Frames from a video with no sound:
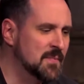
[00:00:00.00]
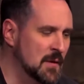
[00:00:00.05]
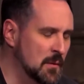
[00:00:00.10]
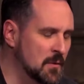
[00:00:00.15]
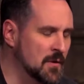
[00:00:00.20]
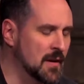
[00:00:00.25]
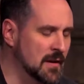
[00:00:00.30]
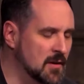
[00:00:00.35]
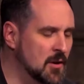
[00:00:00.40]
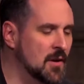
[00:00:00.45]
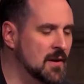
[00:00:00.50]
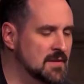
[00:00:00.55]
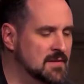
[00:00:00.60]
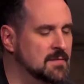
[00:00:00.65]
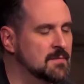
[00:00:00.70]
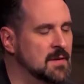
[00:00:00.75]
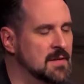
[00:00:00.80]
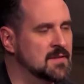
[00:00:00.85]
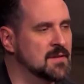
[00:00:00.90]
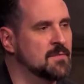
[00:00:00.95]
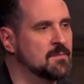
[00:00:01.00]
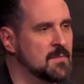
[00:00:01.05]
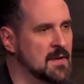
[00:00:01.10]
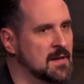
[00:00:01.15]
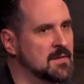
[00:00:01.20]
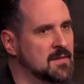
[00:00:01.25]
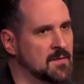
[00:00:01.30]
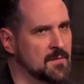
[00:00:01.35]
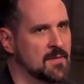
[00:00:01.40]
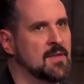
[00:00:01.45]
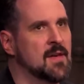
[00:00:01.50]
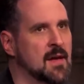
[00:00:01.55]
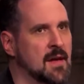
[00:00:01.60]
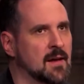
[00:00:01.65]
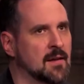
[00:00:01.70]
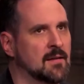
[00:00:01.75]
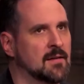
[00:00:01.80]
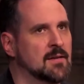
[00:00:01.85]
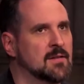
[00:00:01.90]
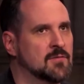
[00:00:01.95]
And we were like, "No, it's a
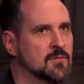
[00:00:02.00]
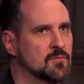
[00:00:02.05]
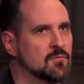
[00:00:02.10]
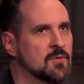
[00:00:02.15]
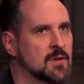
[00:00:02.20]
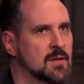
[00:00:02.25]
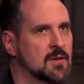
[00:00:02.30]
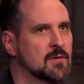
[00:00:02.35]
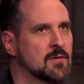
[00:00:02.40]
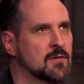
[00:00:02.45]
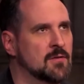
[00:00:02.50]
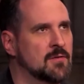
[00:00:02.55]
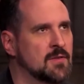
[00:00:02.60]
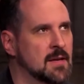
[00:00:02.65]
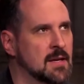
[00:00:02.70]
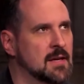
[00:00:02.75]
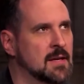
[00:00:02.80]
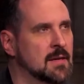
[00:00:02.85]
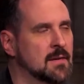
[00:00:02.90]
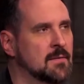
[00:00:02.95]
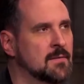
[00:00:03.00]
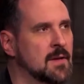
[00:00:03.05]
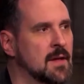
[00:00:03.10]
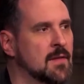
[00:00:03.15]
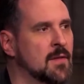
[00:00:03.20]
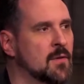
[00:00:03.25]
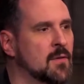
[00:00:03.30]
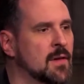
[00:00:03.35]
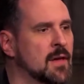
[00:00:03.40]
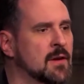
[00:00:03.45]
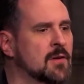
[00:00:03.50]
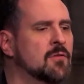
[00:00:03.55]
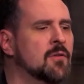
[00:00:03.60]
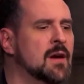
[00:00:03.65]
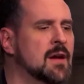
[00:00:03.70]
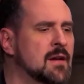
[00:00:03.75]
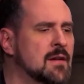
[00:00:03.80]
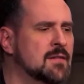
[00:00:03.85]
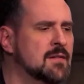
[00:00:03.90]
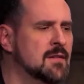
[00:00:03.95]
thing. It's a real thing." And they were like,
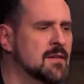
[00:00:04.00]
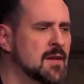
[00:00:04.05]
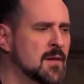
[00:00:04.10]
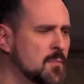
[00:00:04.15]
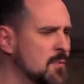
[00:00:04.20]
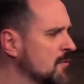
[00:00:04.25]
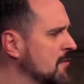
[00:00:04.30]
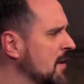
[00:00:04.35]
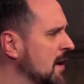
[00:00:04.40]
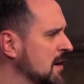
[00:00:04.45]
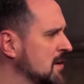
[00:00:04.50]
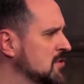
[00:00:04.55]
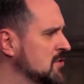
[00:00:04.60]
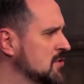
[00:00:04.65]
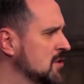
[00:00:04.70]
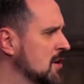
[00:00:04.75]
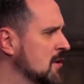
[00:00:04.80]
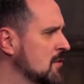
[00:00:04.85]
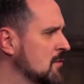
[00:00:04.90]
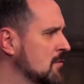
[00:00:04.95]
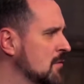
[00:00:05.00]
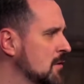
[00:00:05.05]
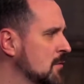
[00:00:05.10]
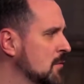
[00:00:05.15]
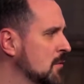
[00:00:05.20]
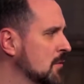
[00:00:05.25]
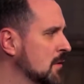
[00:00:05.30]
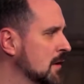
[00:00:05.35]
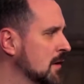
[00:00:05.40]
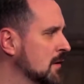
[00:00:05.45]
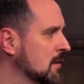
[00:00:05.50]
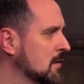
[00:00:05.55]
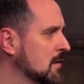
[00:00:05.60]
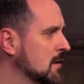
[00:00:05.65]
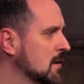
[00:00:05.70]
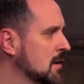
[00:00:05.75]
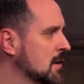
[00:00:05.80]
"Great, it's an improvised show?" And we were like,